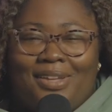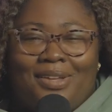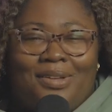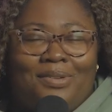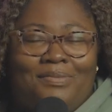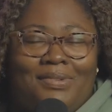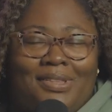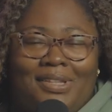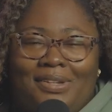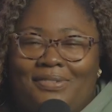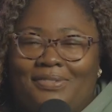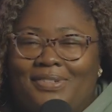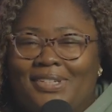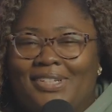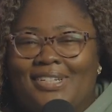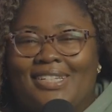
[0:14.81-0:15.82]

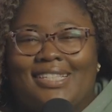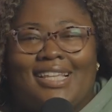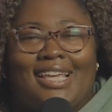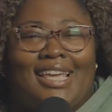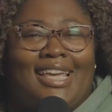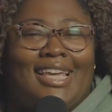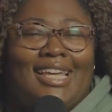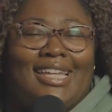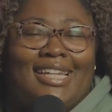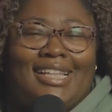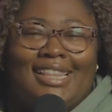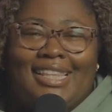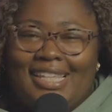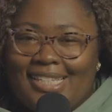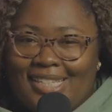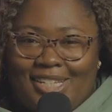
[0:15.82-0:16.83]
uplifters and
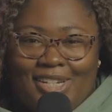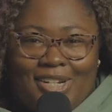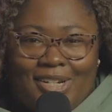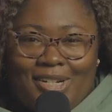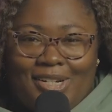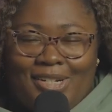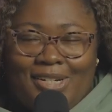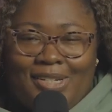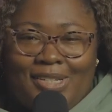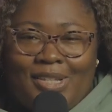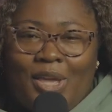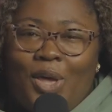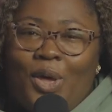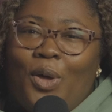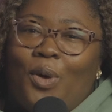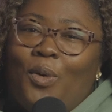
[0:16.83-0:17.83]
listeners?
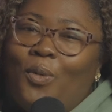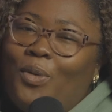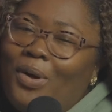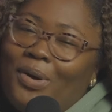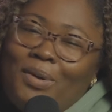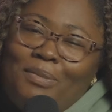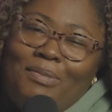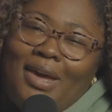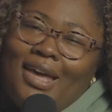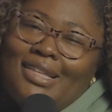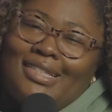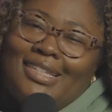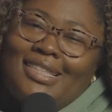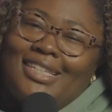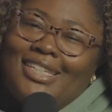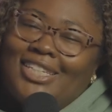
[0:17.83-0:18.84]
Welcome back
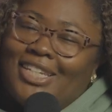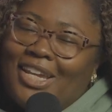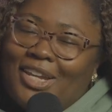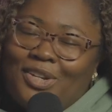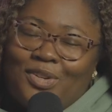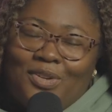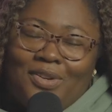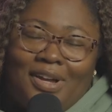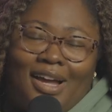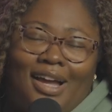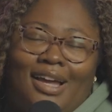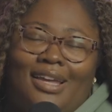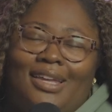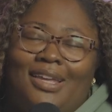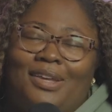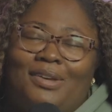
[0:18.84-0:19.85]
to the channel.
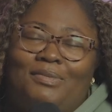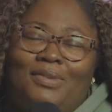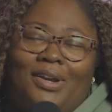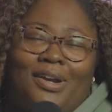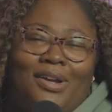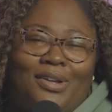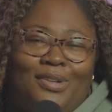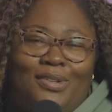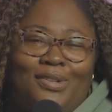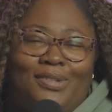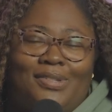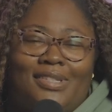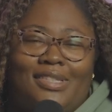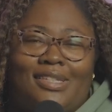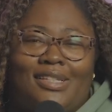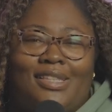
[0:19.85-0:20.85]
I am your
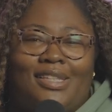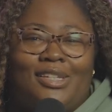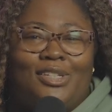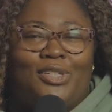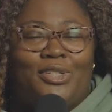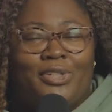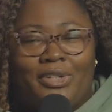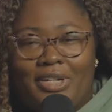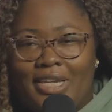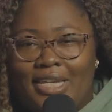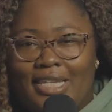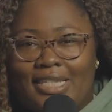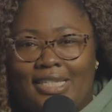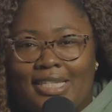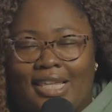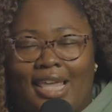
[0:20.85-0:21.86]
host,
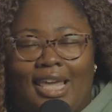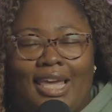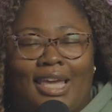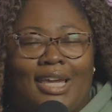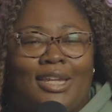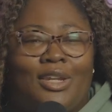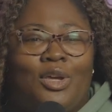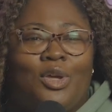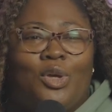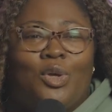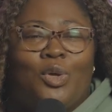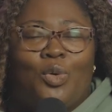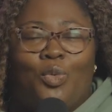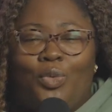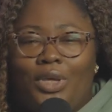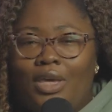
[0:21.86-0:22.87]
Latrice, and
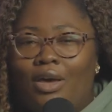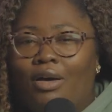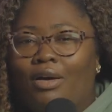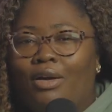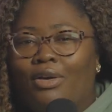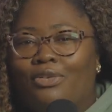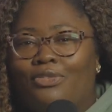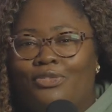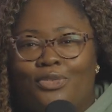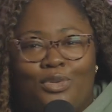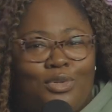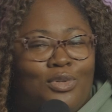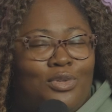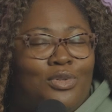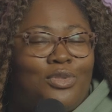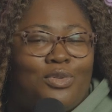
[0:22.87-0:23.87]
we are
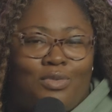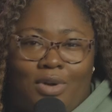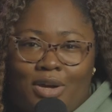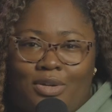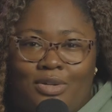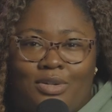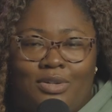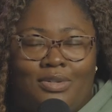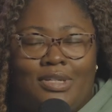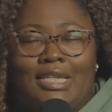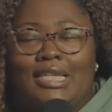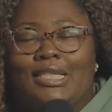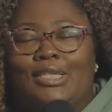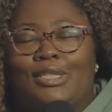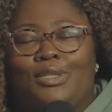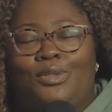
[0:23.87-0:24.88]
full throttle
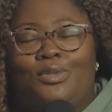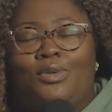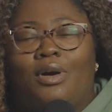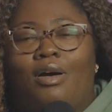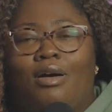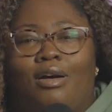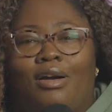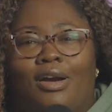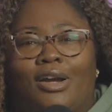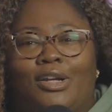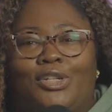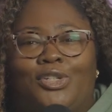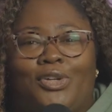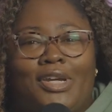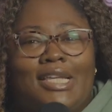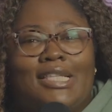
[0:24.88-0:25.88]
into our
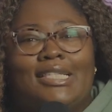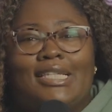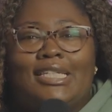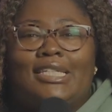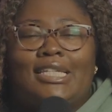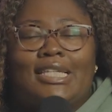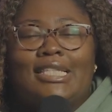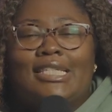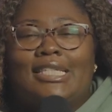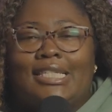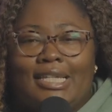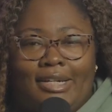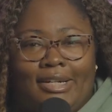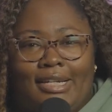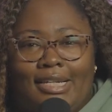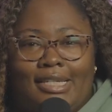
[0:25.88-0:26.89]
transition
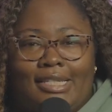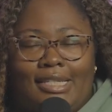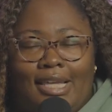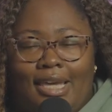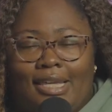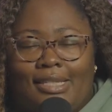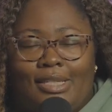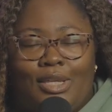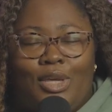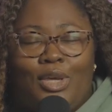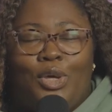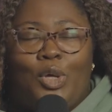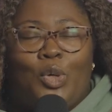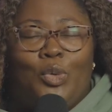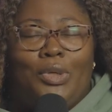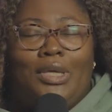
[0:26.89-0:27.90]
series. Yes,
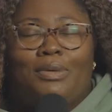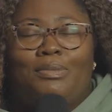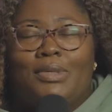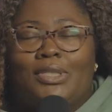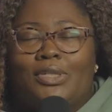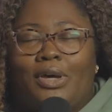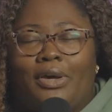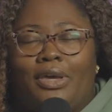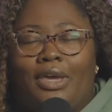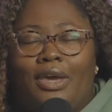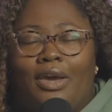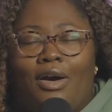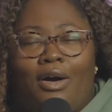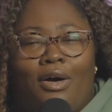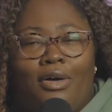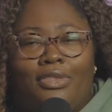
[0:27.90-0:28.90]
we have been
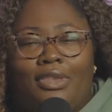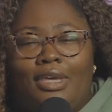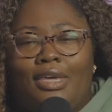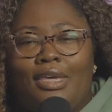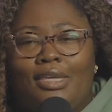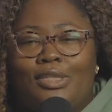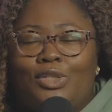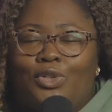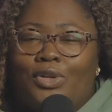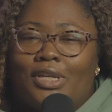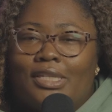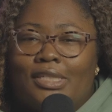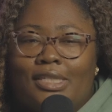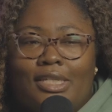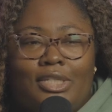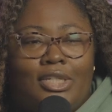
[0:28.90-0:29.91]
talking all things
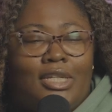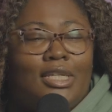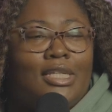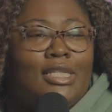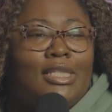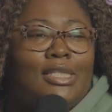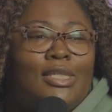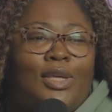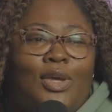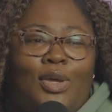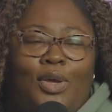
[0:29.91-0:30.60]
transitions,